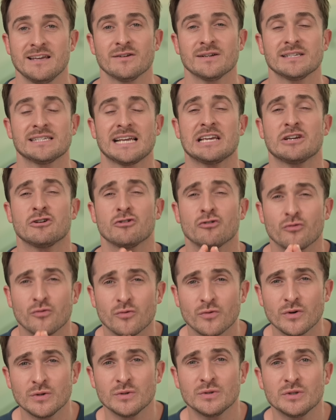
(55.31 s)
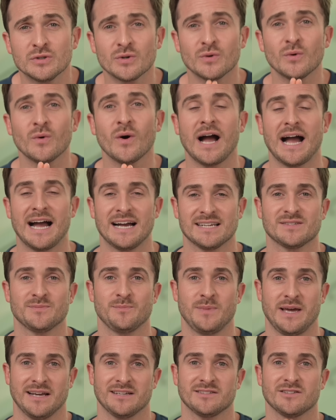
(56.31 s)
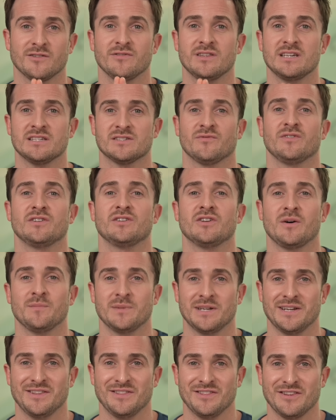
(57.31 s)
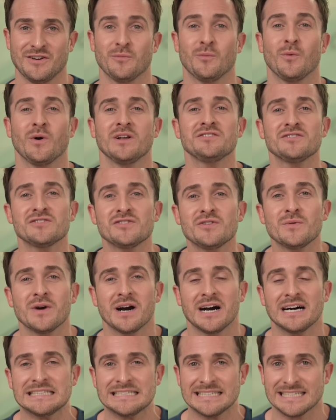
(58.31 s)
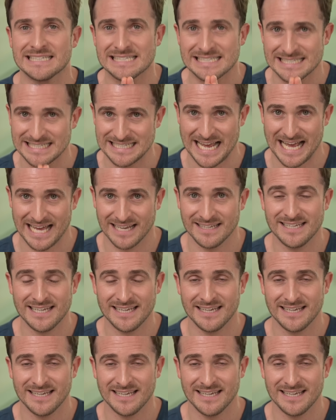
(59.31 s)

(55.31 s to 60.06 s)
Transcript: There is a crucial aspect of this phenomenon that once you understand